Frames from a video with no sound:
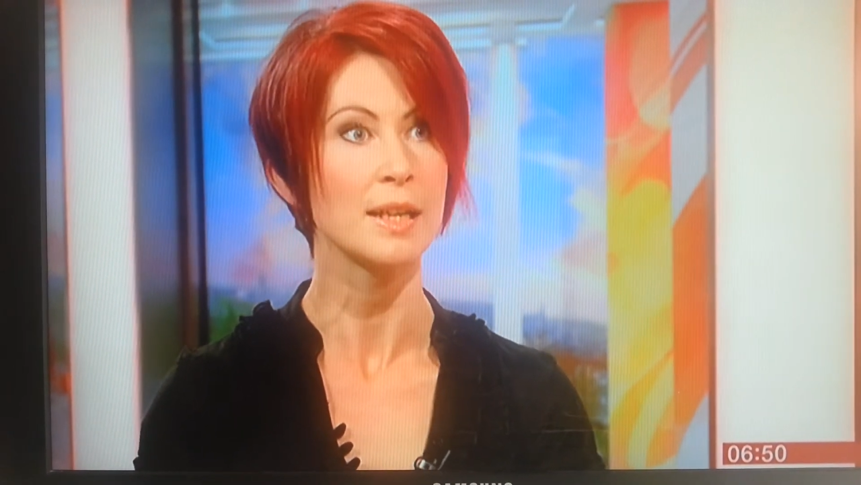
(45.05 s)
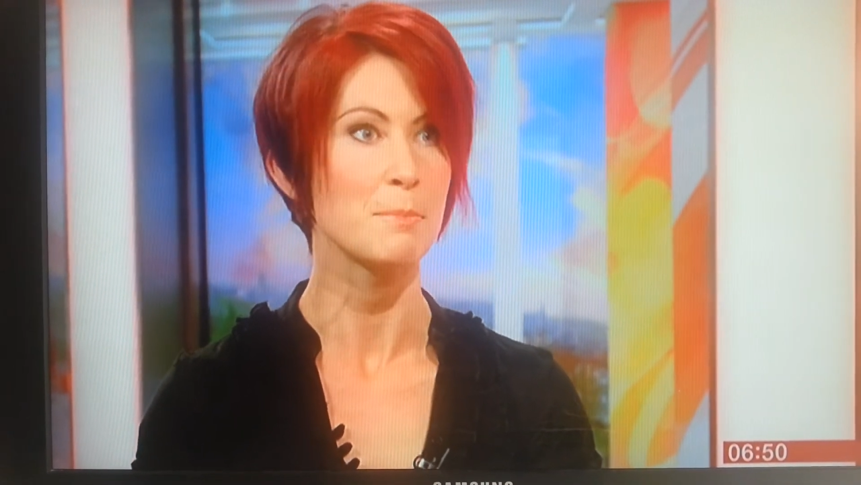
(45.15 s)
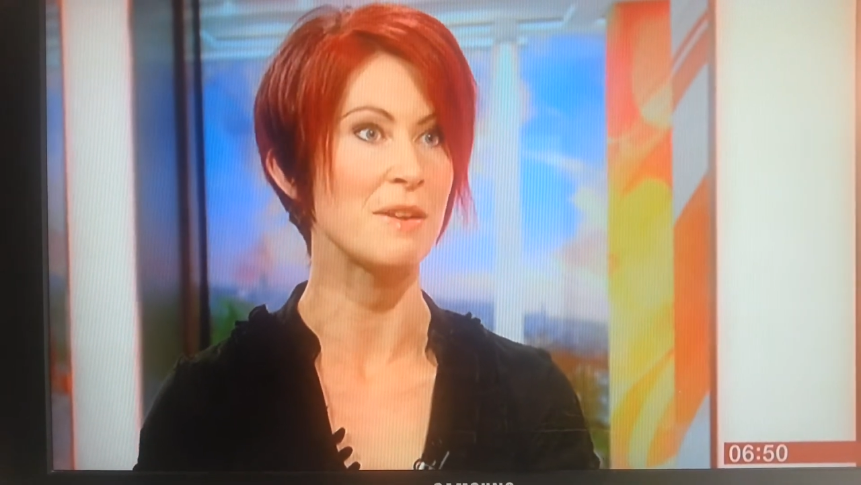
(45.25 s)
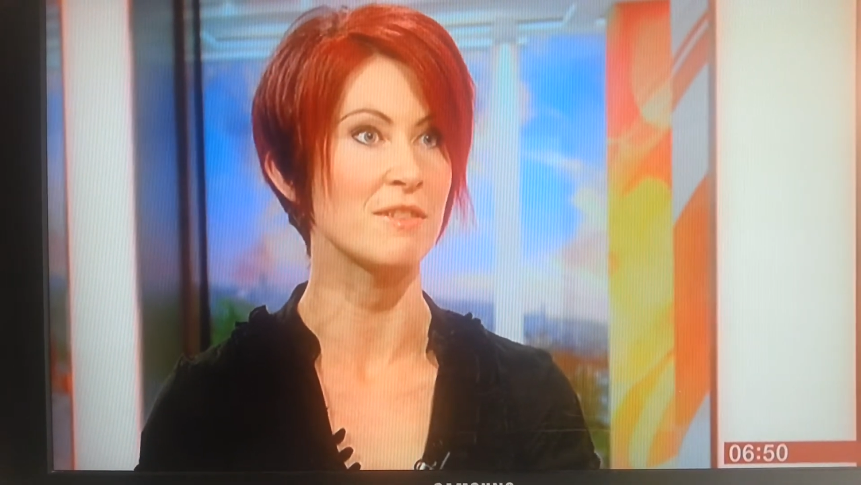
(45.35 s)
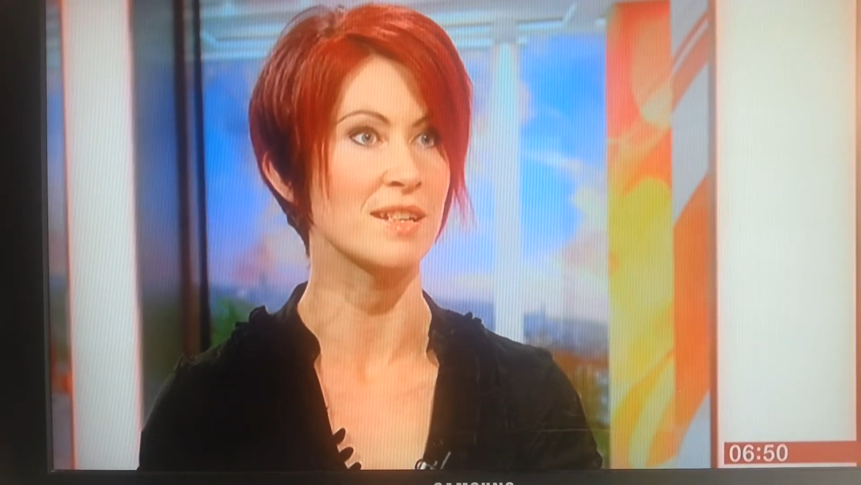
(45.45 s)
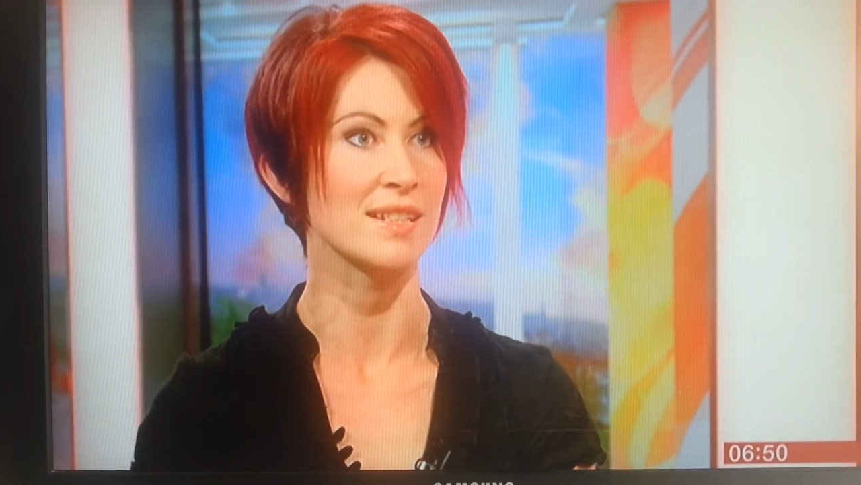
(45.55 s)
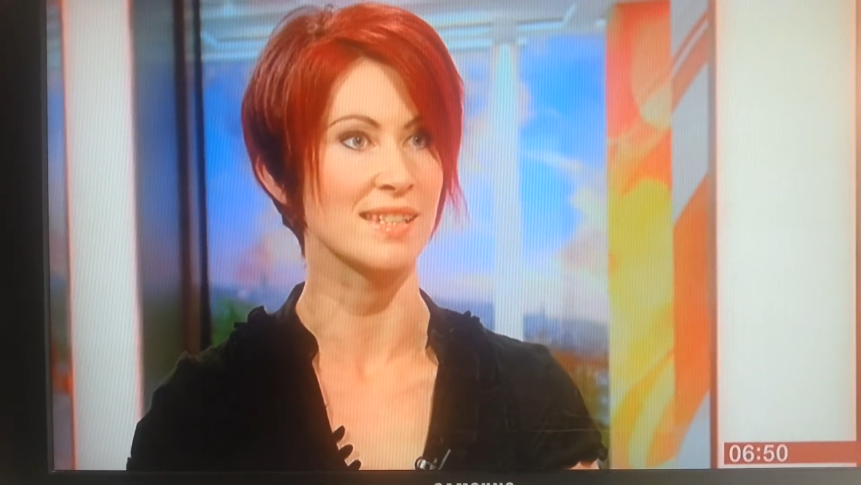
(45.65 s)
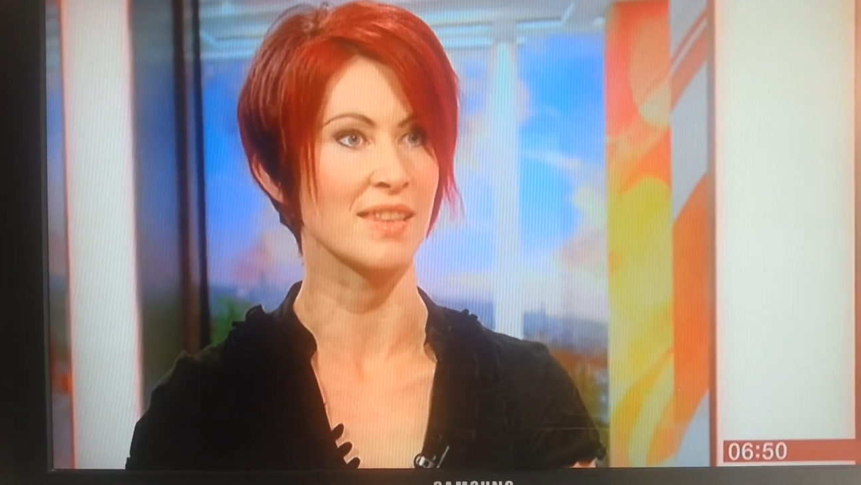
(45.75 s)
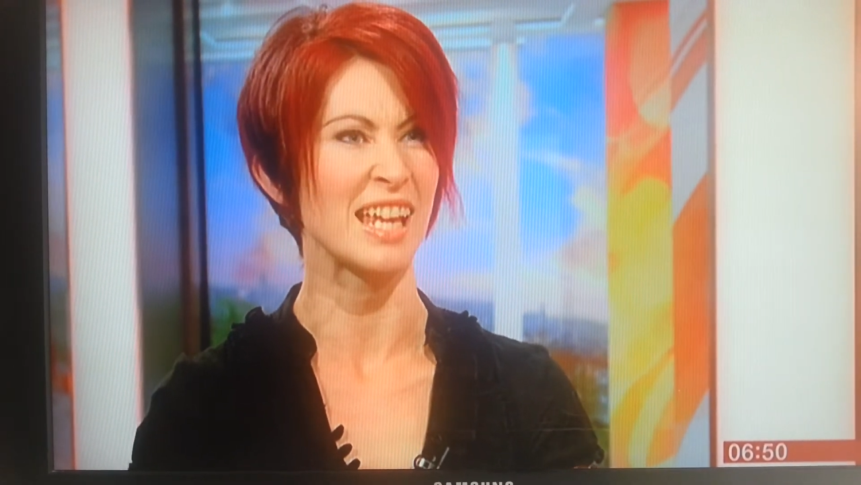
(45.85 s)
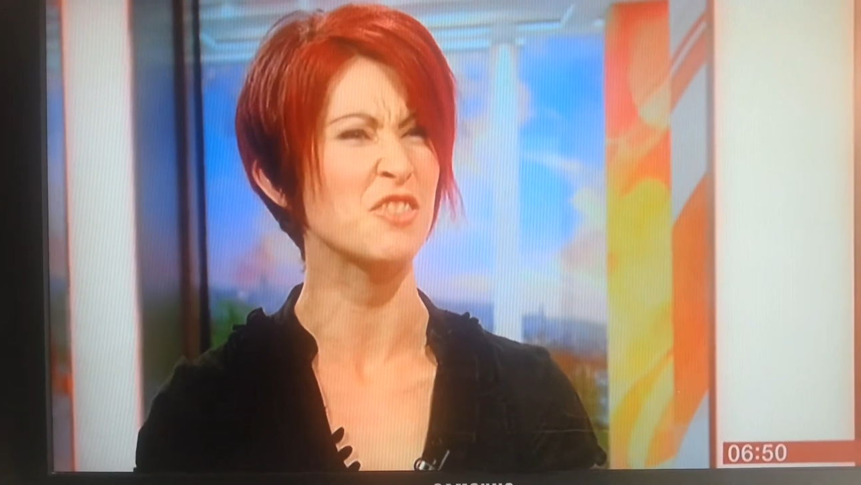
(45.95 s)
mirrors
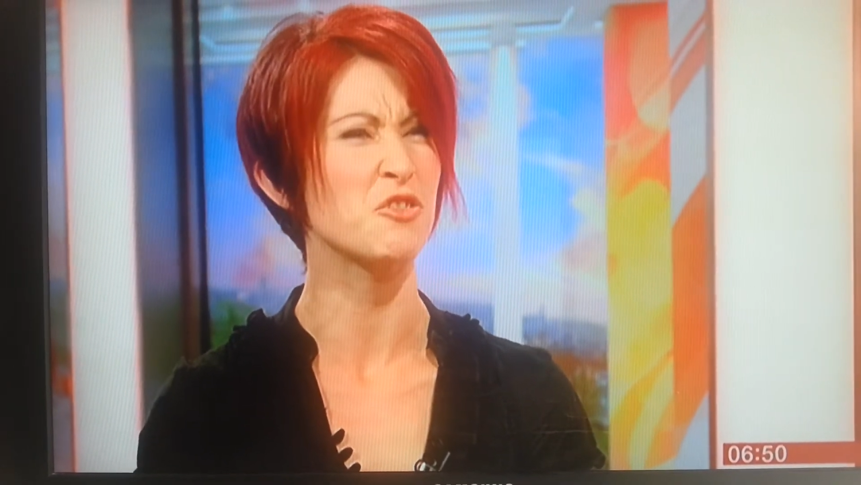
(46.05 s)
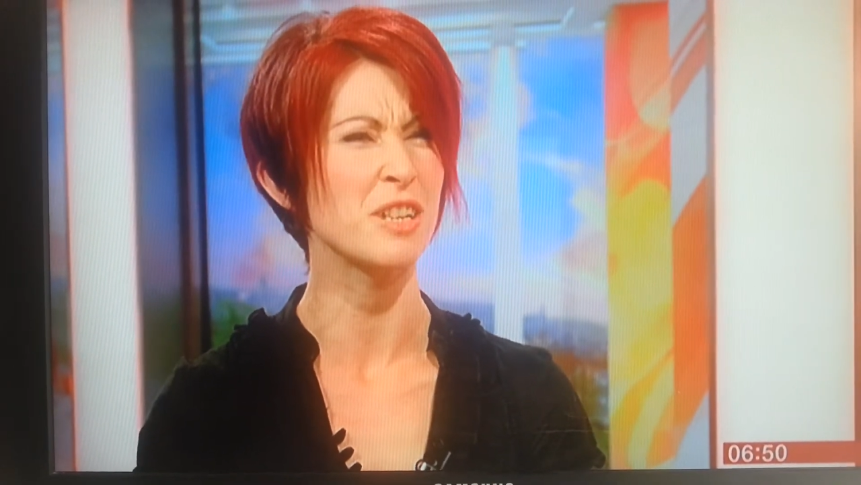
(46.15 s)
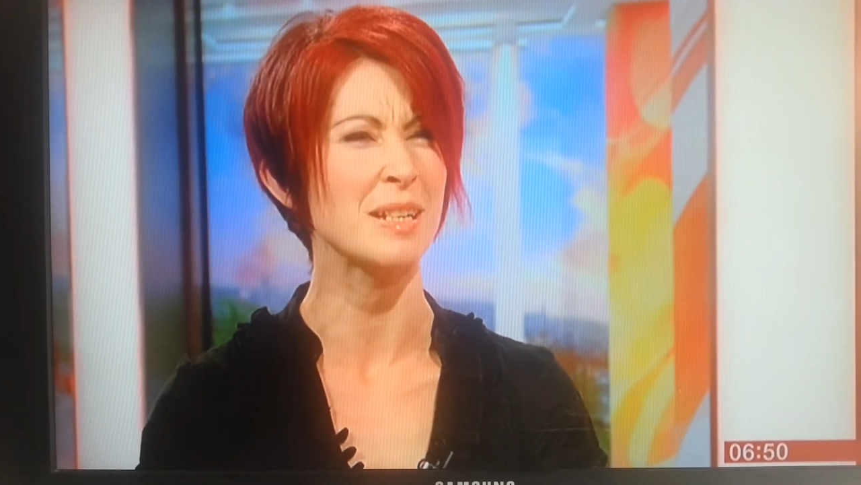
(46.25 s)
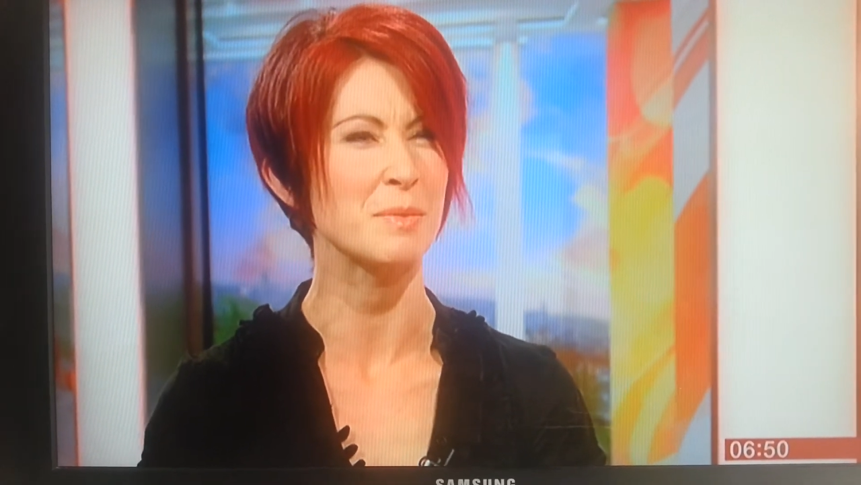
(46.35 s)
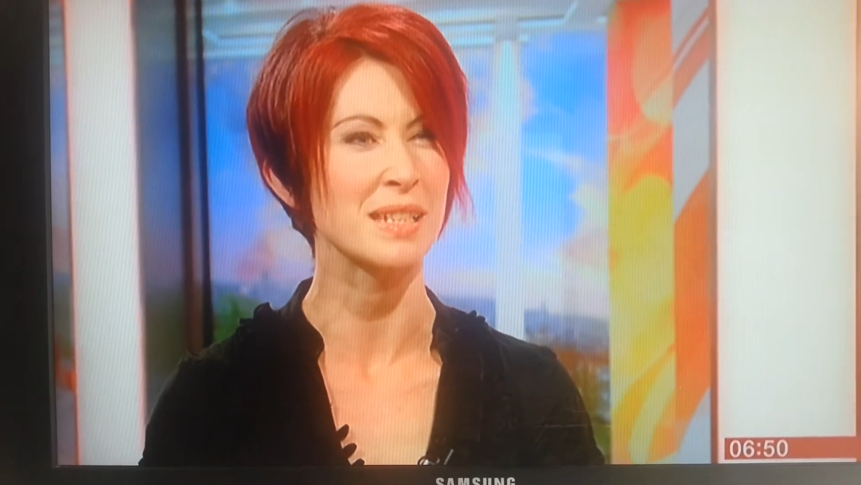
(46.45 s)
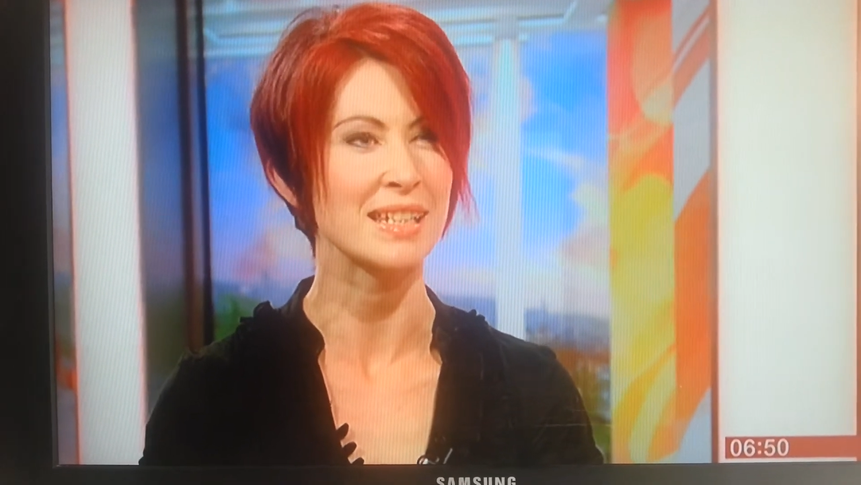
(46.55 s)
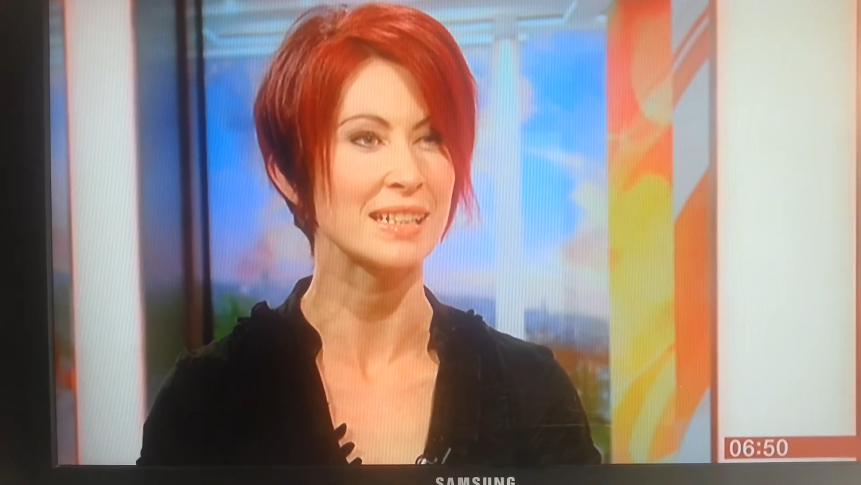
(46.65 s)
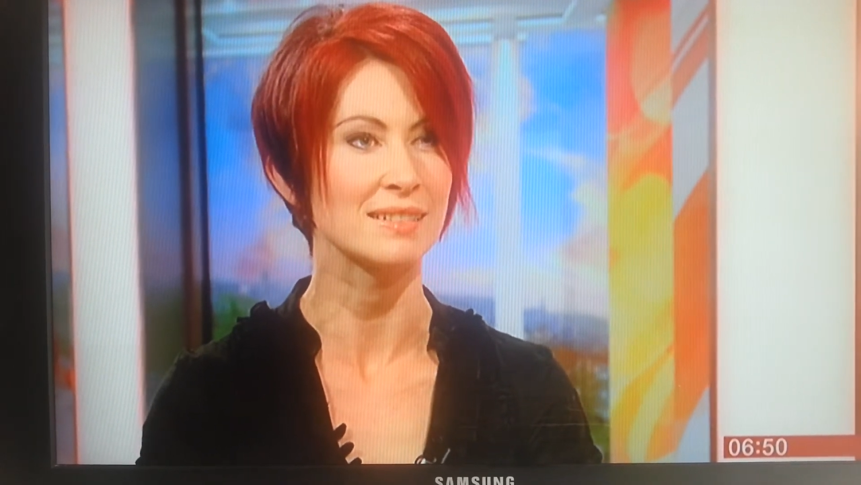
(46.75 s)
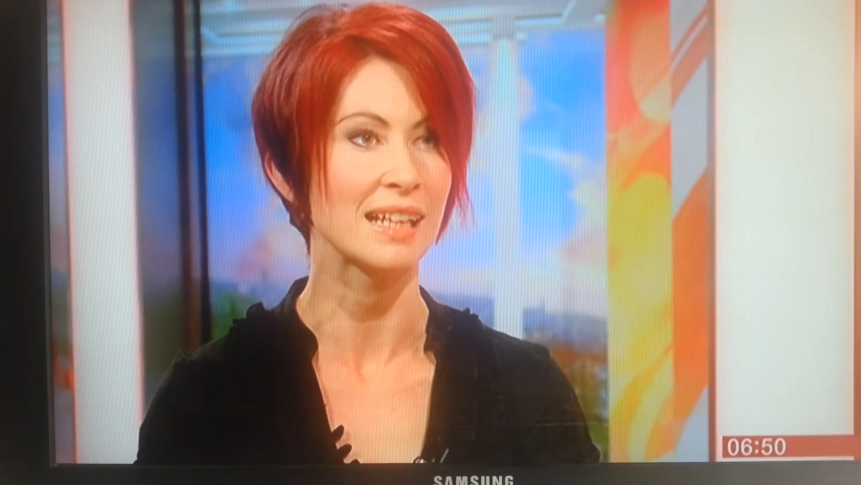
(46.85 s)
and that dream that the little